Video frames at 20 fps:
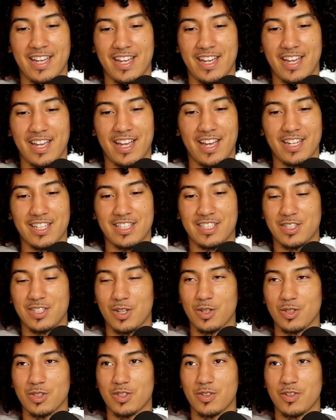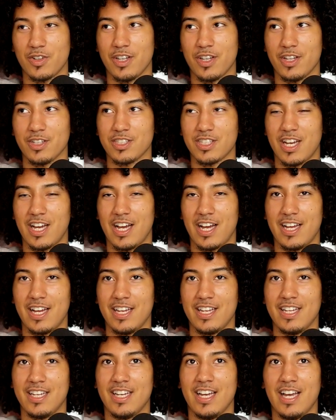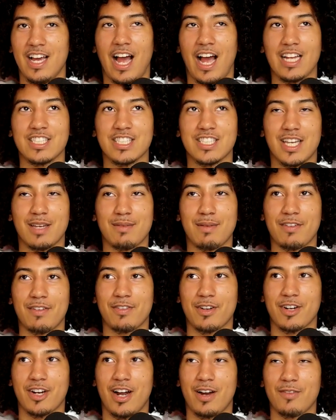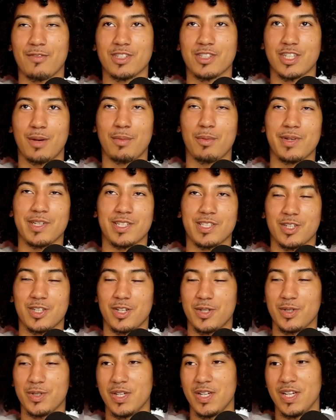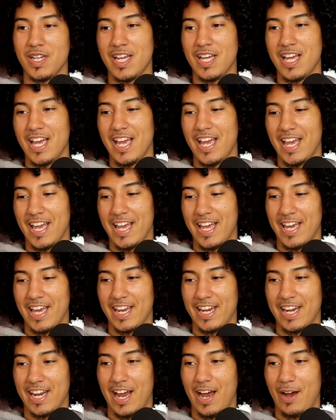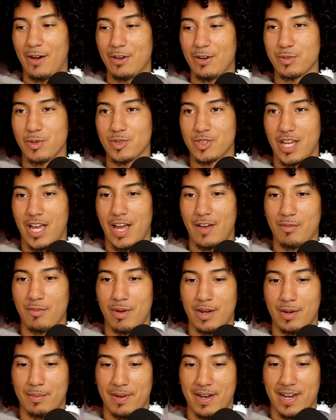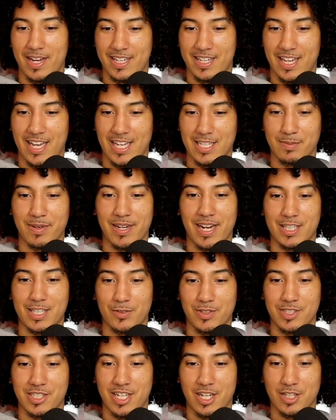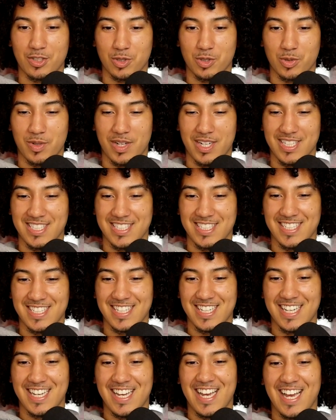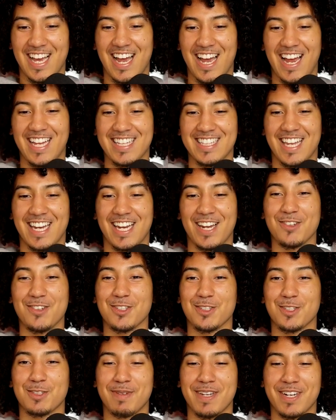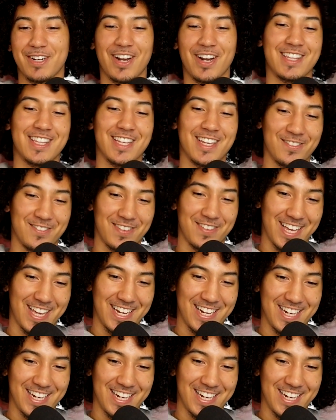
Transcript: it's so surreal. There's a guy I just came back from a conference a couple weeks ago, and I was supposed to have him on the podcast, but he had to reschedule twice. And then he was a speaker at the event,